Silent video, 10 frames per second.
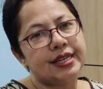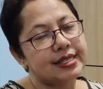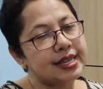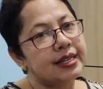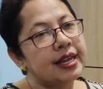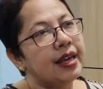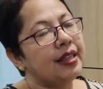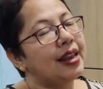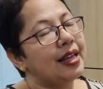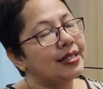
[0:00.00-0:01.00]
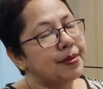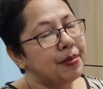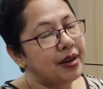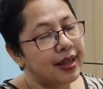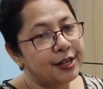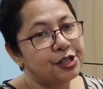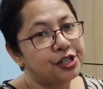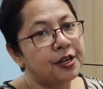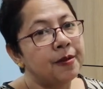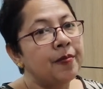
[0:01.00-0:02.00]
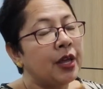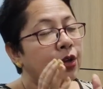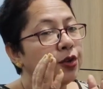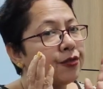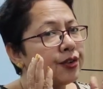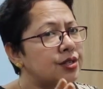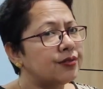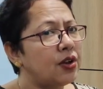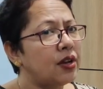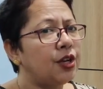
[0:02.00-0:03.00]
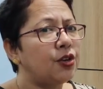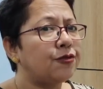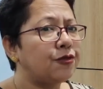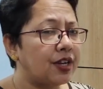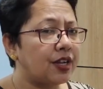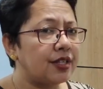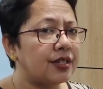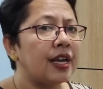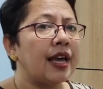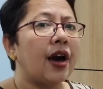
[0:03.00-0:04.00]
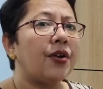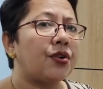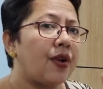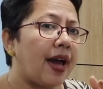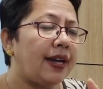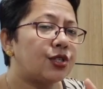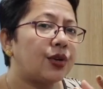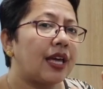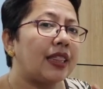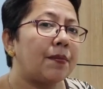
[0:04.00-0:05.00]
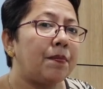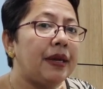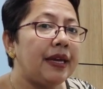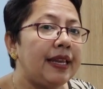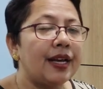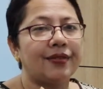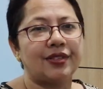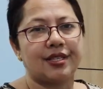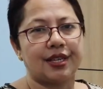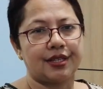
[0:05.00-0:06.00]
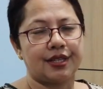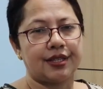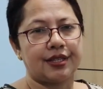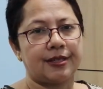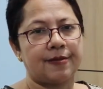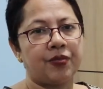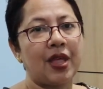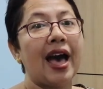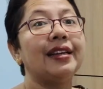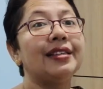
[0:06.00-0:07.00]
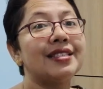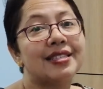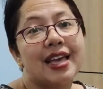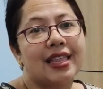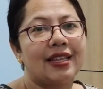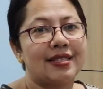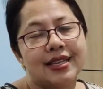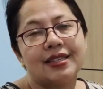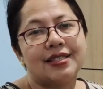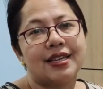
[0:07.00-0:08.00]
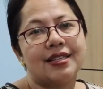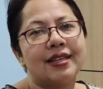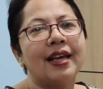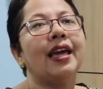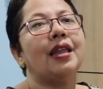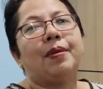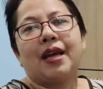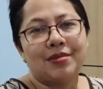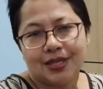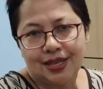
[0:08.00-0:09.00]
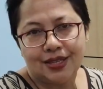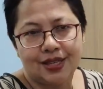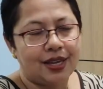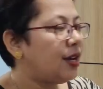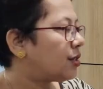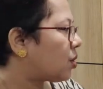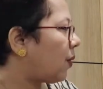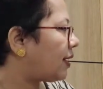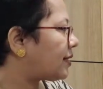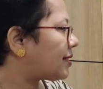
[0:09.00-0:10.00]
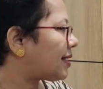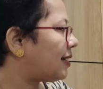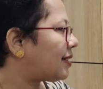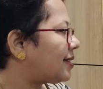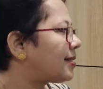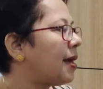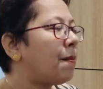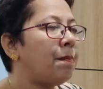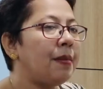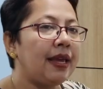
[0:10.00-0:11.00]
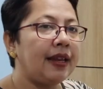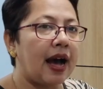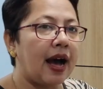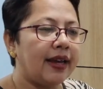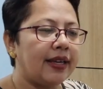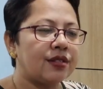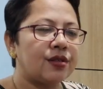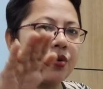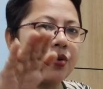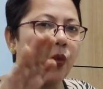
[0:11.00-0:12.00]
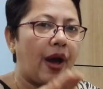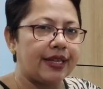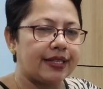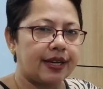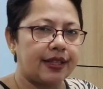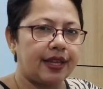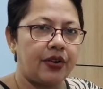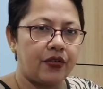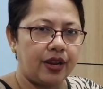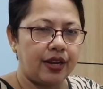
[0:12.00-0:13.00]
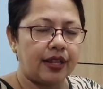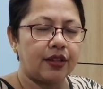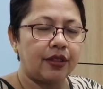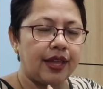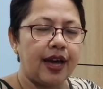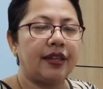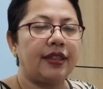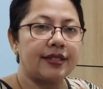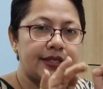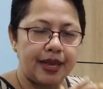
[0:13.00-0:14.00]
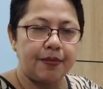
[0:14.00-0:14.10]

in an examination, you first of all need to focus on trying to get the meaning of the sentence. Understand the sentence, it becomes easy. So what is the sentence? Meena is not wiser than Reena. So they are on the